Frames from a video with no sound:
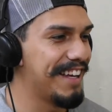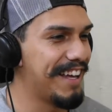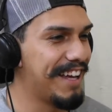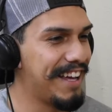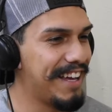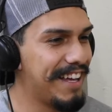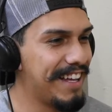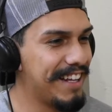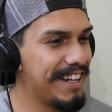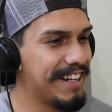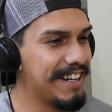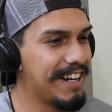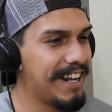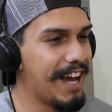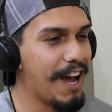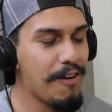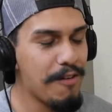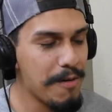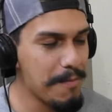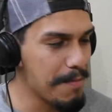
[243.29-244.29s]
And
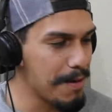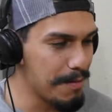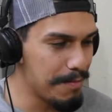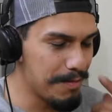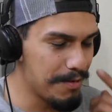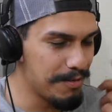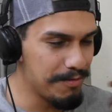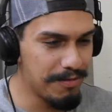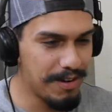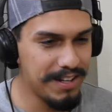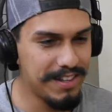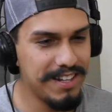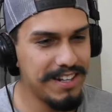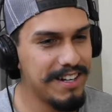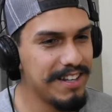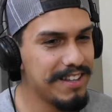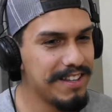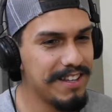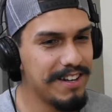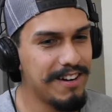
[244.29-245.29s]
I remembered right then
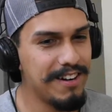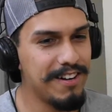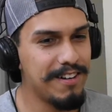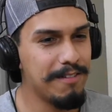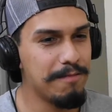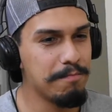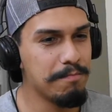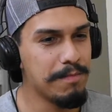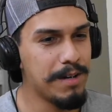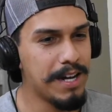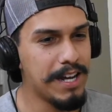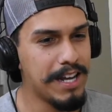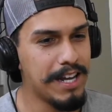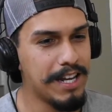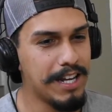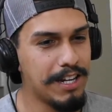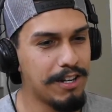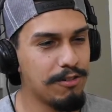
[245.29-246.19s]
and there my